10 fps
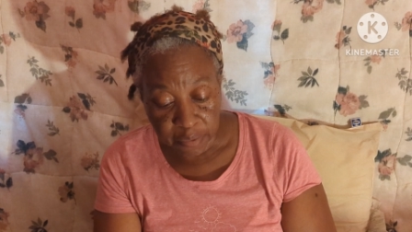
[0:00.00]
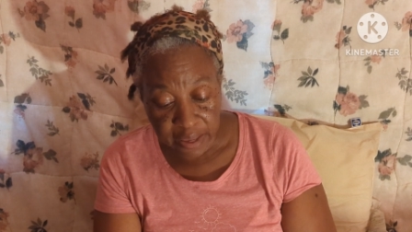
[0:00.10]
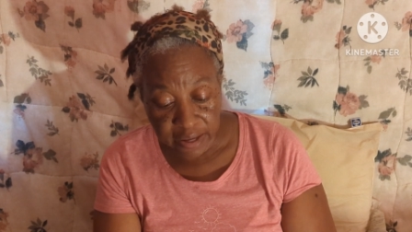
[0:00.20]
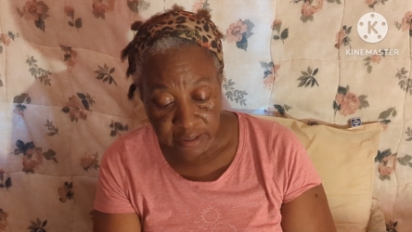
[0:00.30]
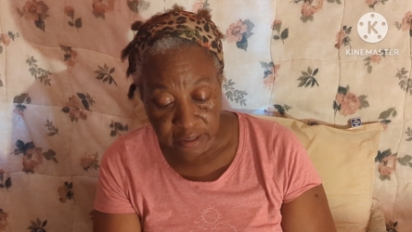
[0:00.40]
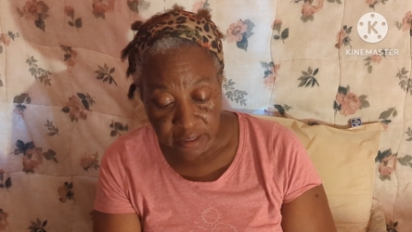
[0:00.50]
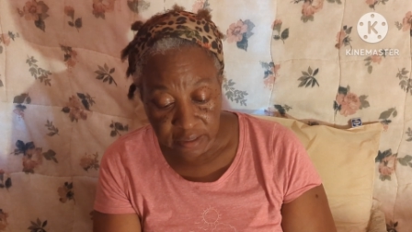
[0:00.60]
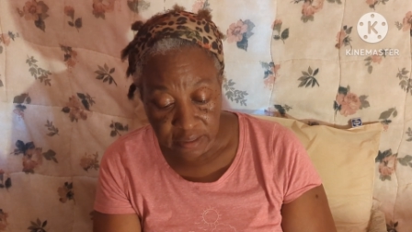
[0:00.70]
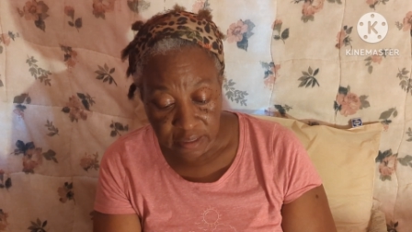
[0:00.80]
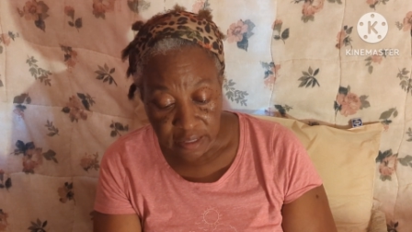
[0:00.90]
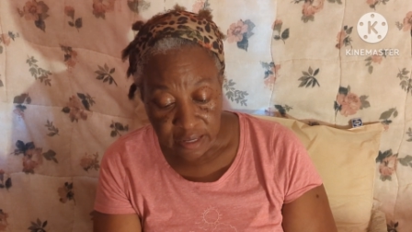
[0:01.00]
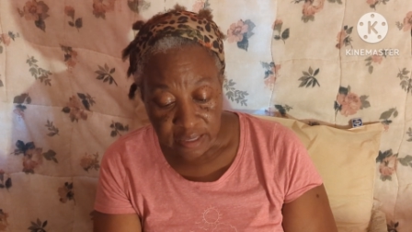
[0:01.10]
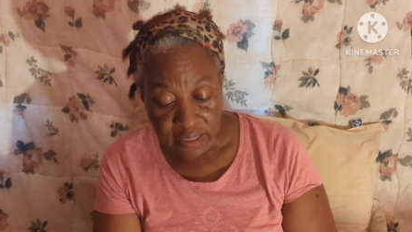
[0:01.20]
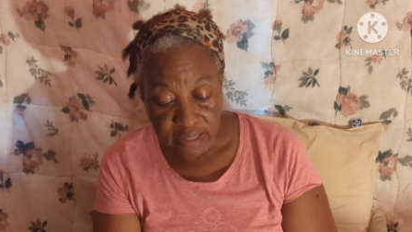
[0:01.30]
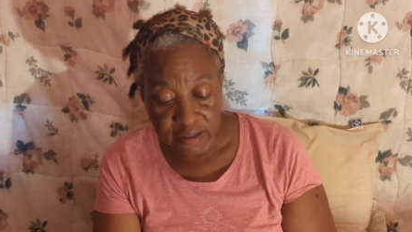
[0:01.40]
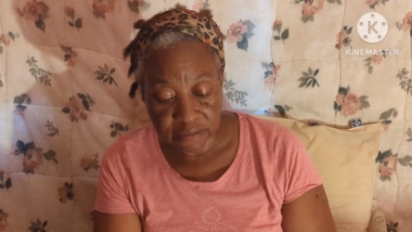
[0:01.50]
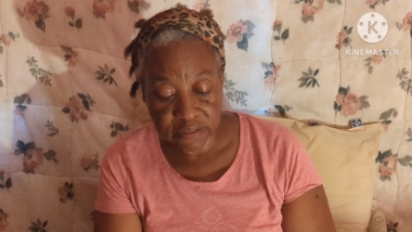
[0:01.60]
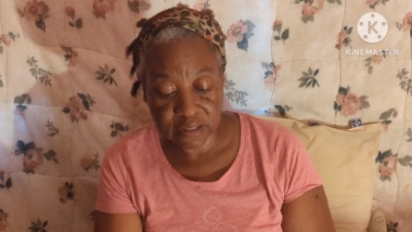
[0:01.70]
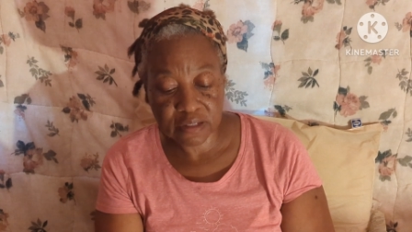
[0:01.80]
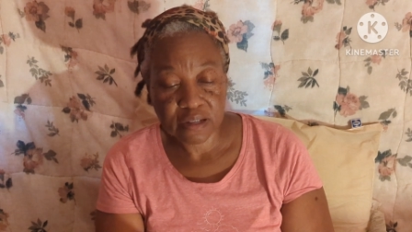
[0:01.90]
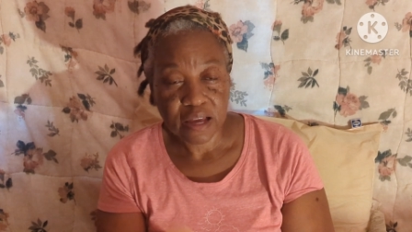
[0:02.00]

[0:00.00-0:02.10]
Pecks Nips.